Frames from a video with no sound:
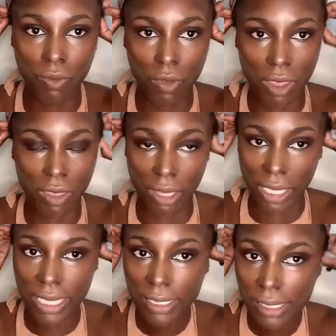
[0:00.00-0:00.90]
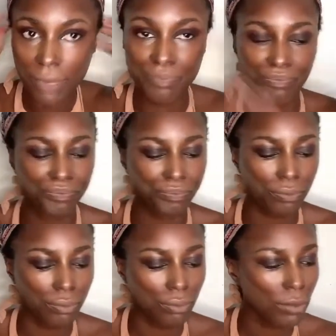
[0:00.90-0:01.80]
lids.
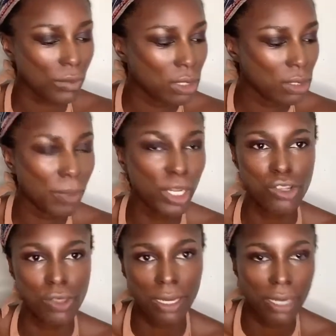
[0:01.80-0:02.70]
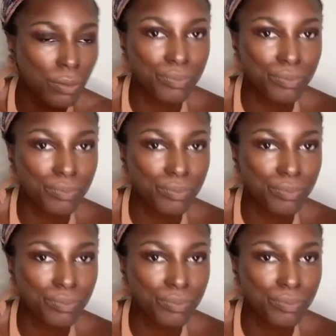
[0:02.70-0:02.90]
So I'm gonna do that now.